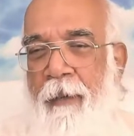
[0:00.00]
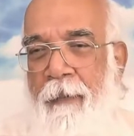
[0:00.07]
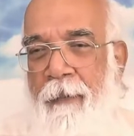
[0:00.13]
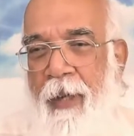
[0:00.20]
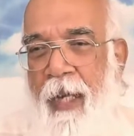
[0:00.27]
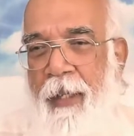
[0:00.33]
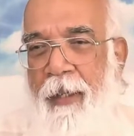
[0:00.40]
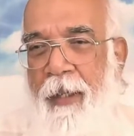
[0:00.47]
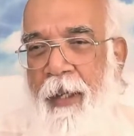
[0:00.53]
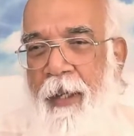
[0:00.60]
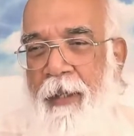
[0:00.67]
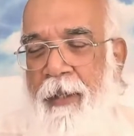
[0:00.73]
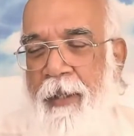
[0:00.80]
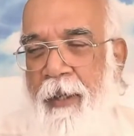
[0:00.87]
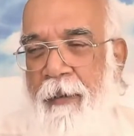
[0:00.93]
when there
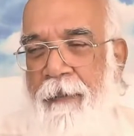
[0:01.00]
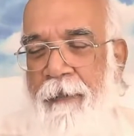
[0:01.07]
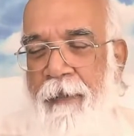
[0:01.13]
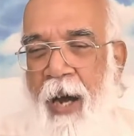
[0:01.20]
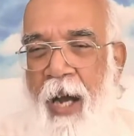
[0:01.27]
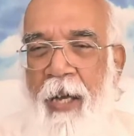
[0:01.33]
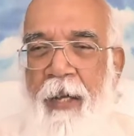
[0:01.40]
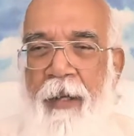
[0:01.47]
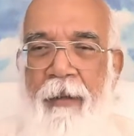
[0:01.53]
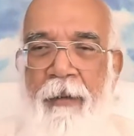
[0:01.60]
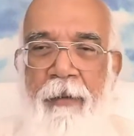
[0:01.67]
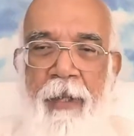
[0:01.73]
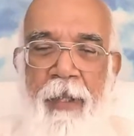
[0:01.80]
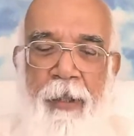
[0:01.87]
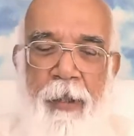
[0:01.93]
is a
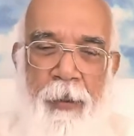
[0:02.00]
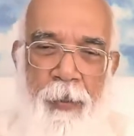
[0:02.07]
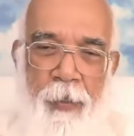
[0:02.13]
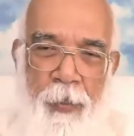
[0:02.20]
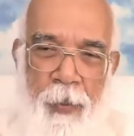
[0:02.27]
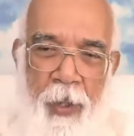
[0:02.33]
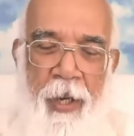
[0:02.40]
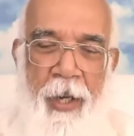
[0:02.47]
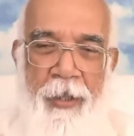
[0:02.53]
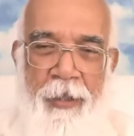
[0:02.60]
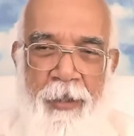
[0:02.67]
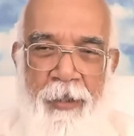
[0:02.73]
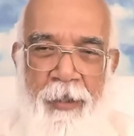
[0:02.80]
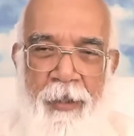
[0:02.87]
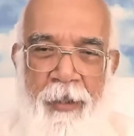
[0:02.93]
fire in the
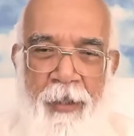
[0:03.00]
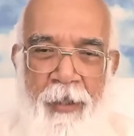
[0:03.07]
forest.